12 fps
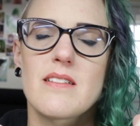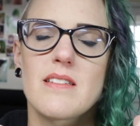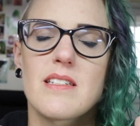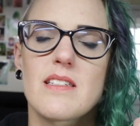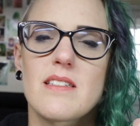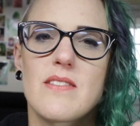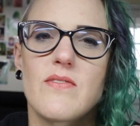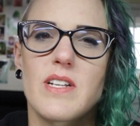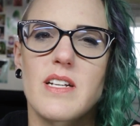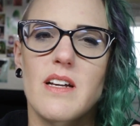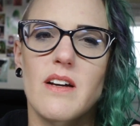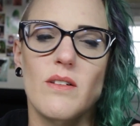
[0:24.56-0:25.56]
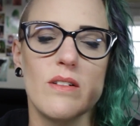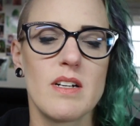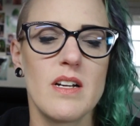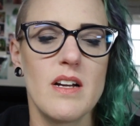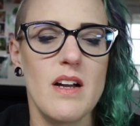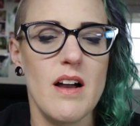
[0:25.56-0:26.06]
this is the video.
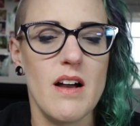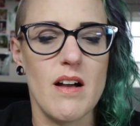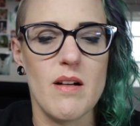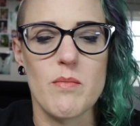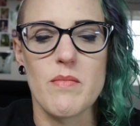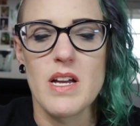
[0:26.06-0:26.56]
Because